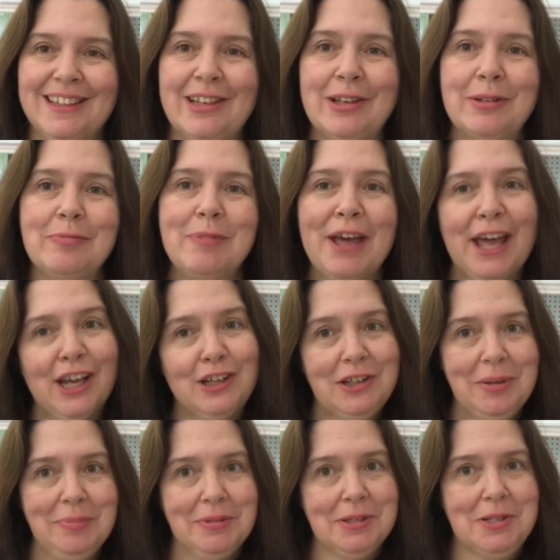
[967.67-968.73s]
In bag
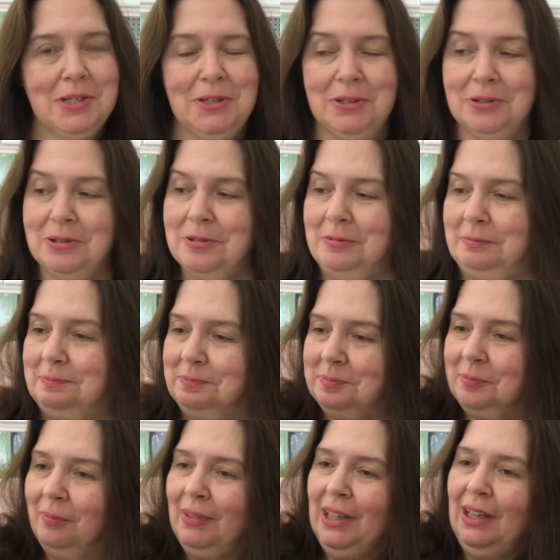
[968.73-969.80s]
number two,
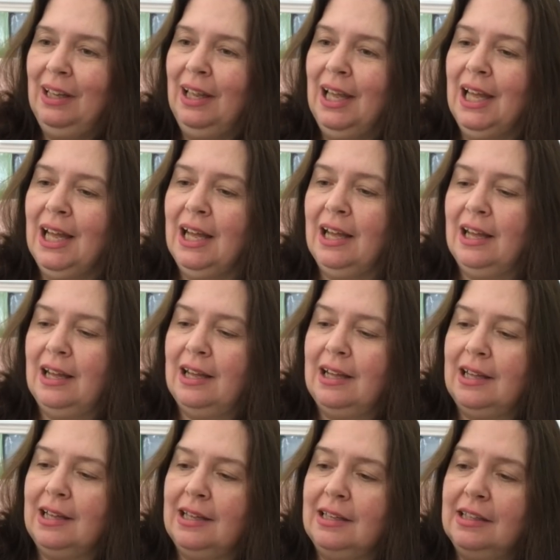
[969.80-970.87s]

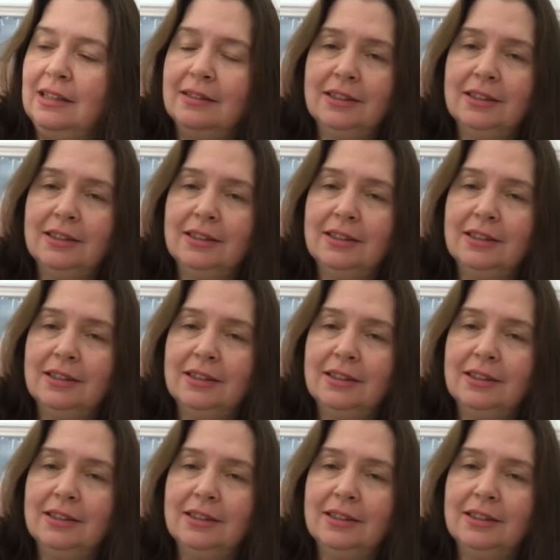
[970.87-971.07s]
I